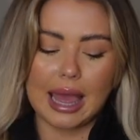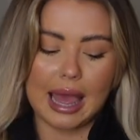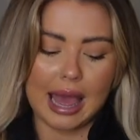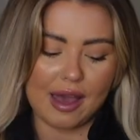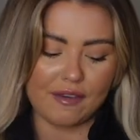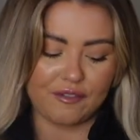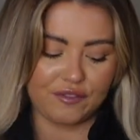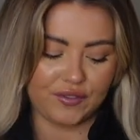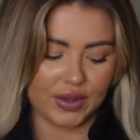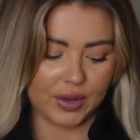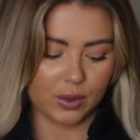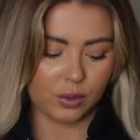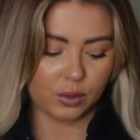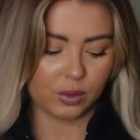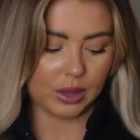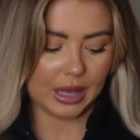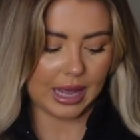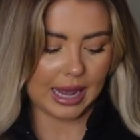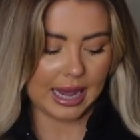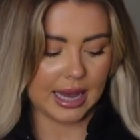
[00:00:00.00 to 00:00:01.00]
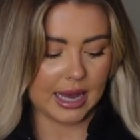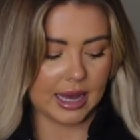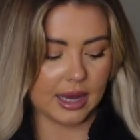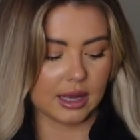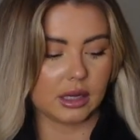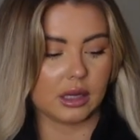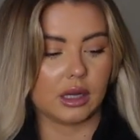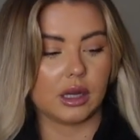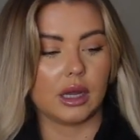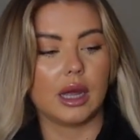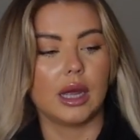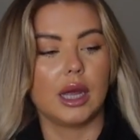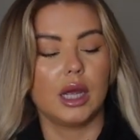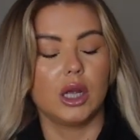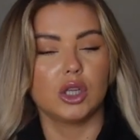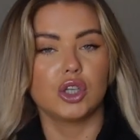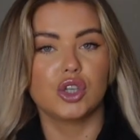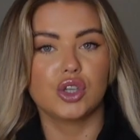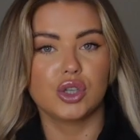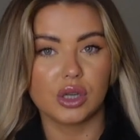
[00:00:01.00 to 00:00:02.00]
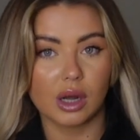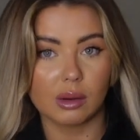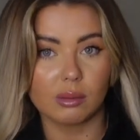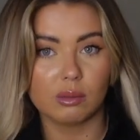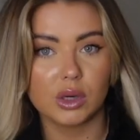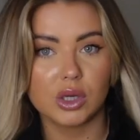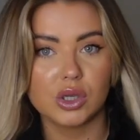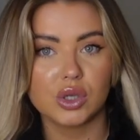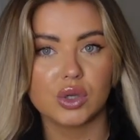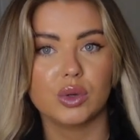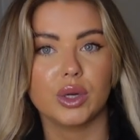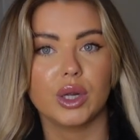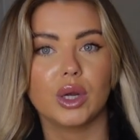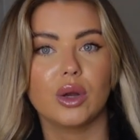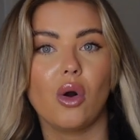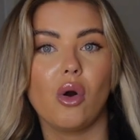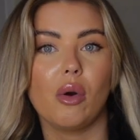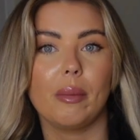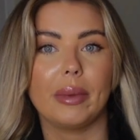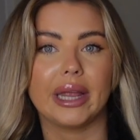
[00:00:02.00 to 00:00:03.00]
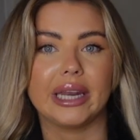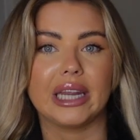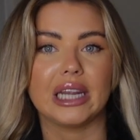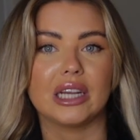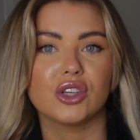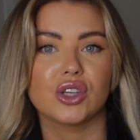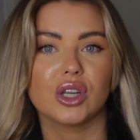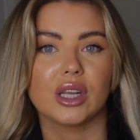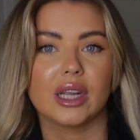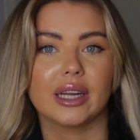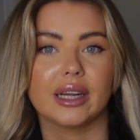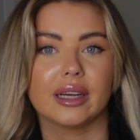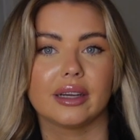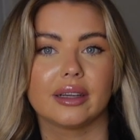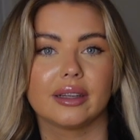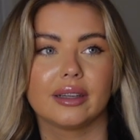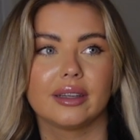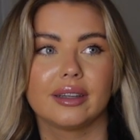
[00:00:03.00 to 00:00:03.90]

I feel like someone's going to call me an angel in it.